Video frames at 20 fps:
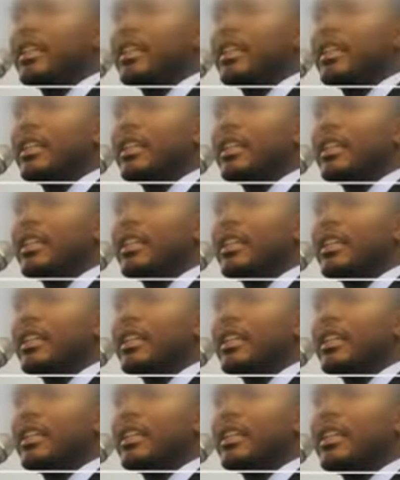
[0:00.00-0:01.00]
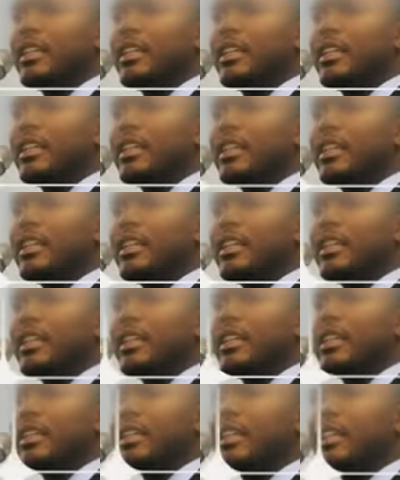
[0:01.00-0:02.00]

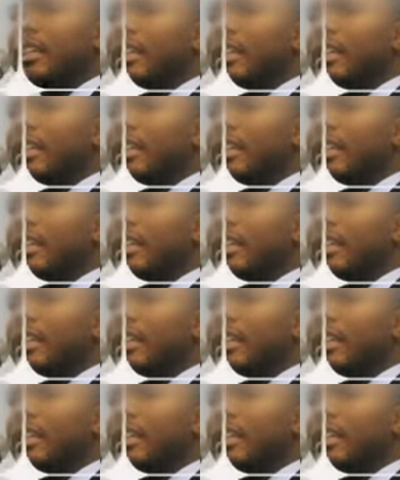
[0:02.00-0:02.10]
(silence)